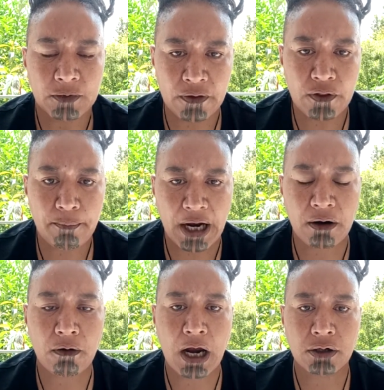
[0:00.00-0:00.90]
in the
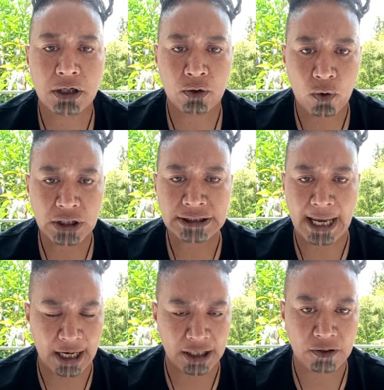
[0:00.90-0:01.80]
background in order
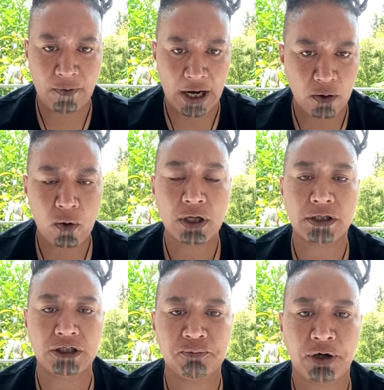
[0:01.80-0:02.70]
to activate all
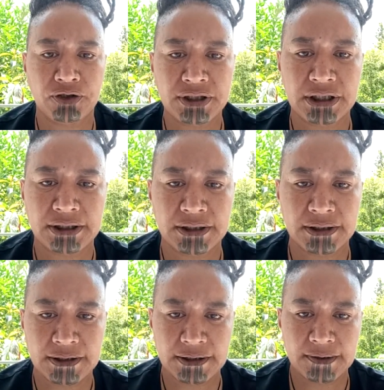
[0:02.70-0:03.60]
of these
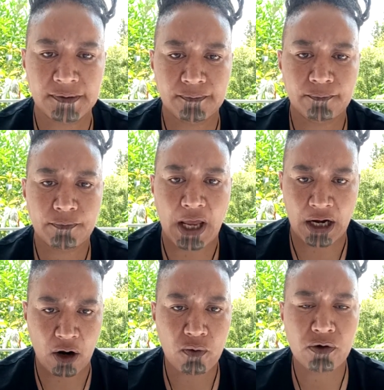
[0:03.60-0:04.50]
processes
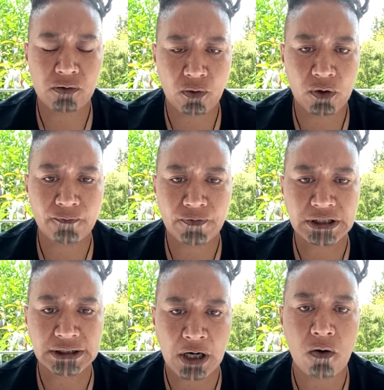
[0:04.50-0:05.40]
and all of
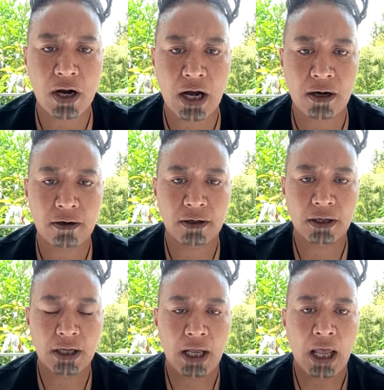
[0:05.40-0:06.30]
these taonga
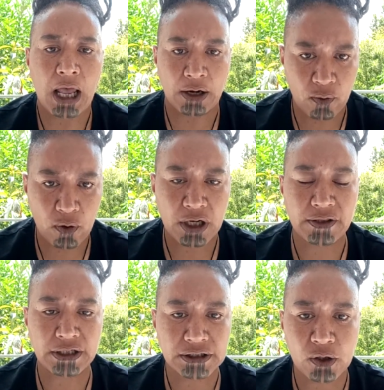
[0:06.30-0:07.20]
and all
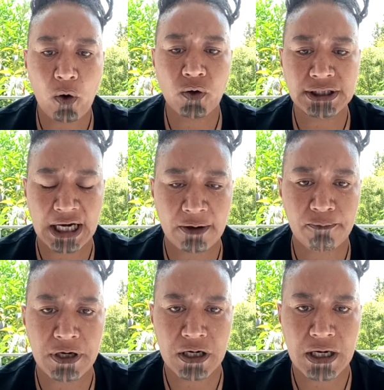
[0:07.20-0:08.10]
of these laws that
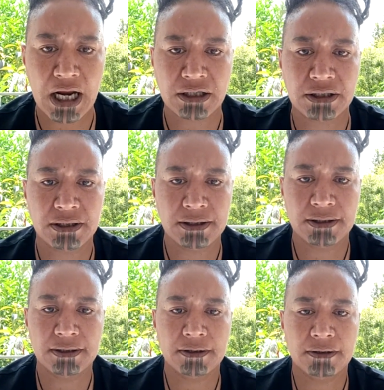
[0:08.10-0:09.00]
have been enacted.
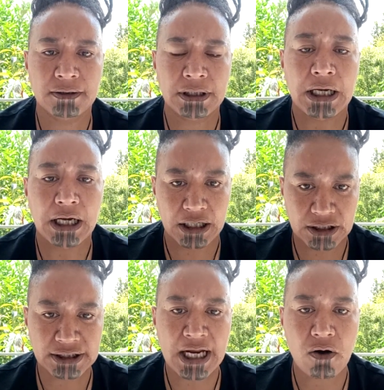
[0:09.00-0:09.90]
It
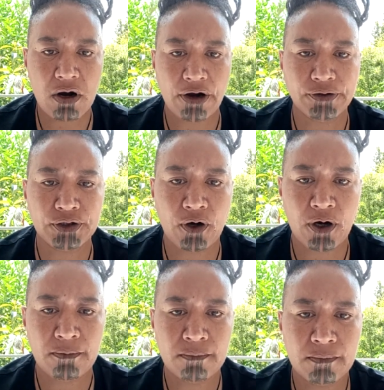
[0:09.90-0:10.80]
is now go
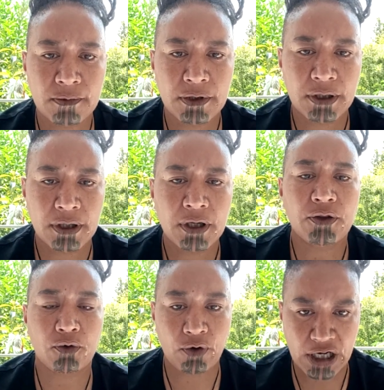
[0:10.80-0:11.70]
time.
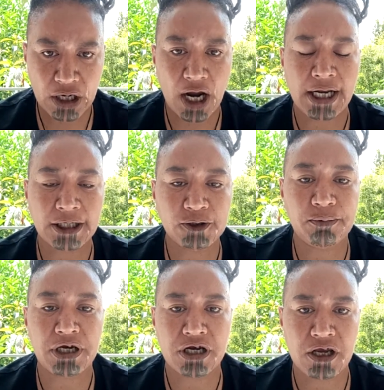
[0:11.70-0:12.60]
The green light has
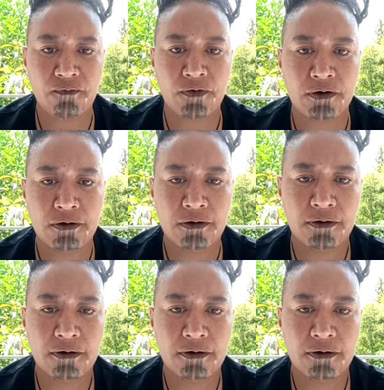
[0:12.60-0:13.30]
been given,